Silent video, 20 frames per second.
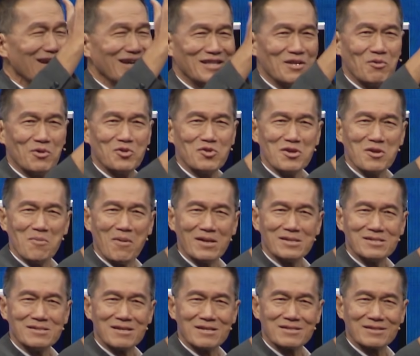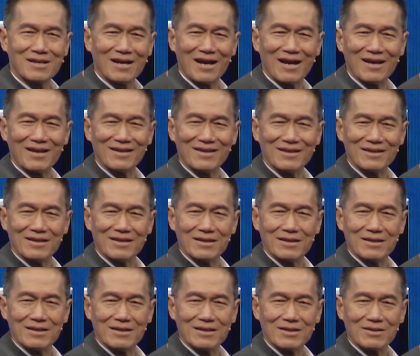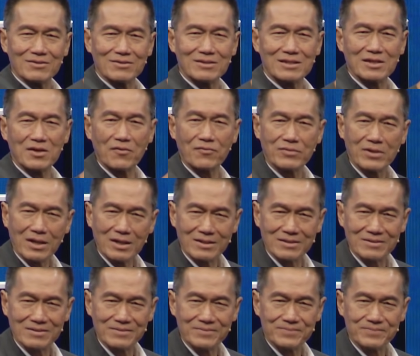And then when you imagine the sky, you think of God.